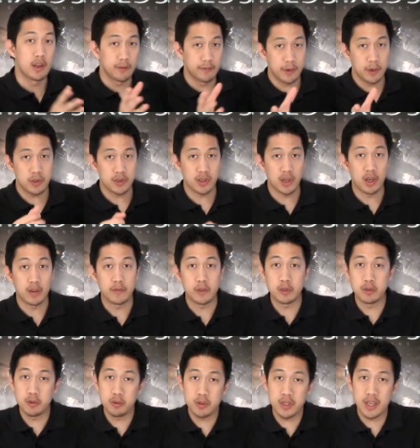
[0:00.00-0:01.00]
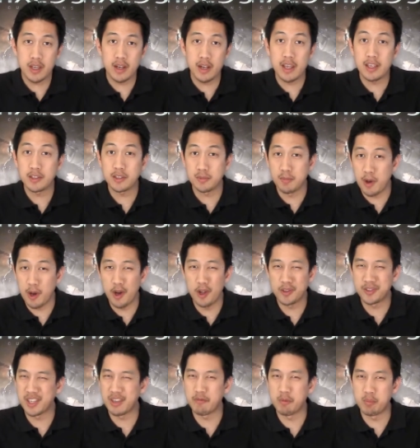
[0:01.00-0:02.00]
First off, you do get a small
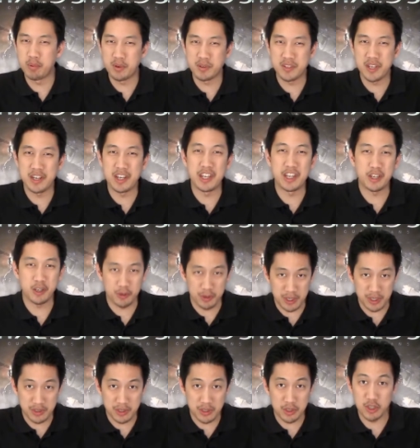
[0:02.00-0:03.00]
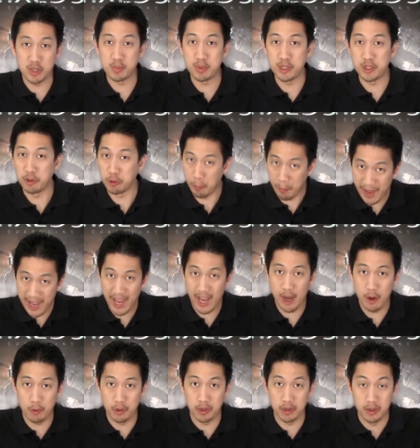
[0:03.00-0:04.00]
7% increase in GPU
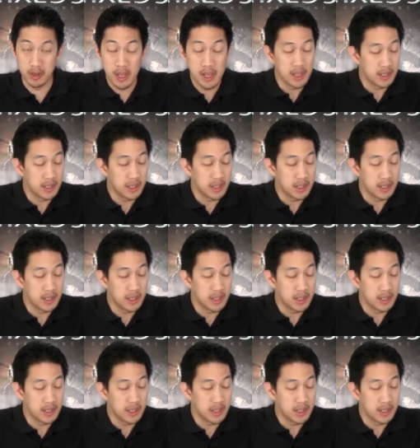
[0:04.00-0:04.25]
power.